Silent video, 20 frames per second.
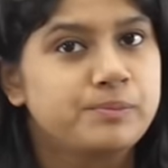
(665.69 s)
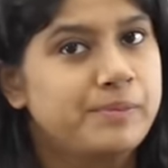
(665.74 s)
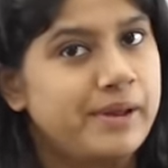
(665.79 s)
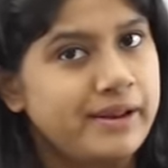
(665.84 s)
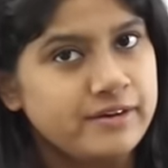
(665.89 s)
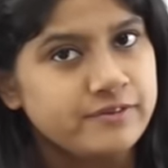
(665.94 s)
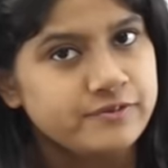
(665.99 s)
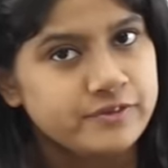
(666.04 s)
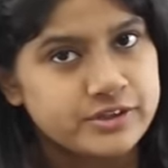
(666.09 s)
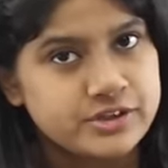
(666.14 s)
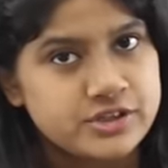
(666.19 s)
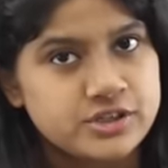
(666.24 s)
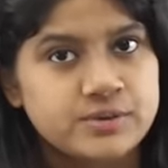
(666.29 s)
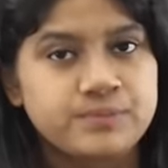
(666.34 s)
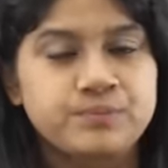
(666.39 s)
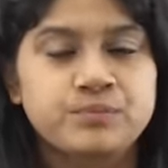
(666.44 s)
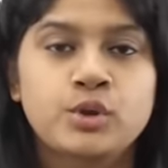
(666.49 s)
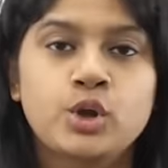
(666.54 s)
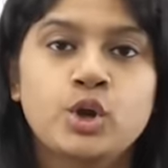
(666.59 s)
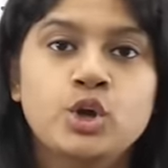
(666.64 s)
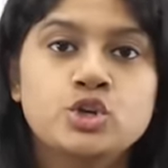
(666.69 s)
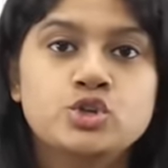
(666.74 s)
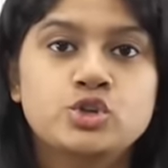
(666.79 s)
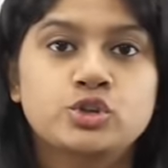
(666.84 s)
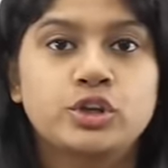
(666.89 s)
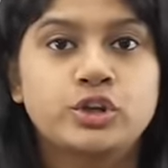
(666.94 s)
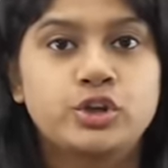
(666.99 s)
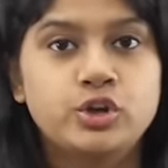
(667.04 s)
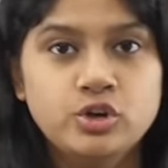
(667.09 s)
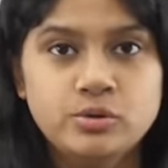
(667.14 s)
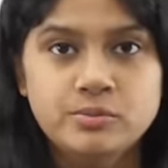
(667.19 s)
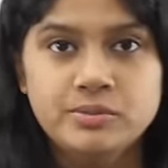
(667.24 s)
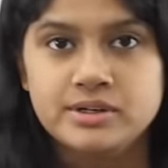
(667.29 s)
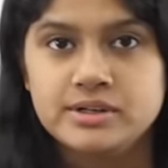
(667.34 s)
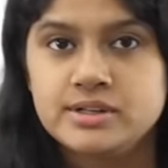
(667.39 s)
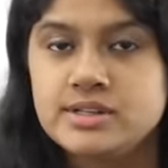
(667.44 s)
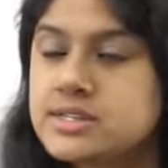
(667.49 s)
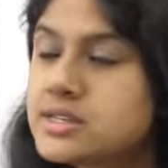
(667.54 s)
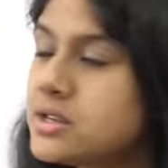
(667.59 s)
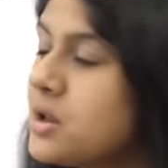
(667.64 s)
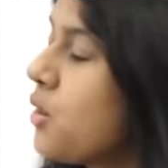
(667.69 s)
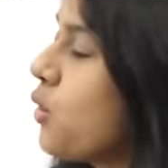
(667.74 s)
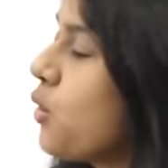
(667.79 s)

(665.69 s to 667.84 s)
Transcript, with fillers: benefits. So the humans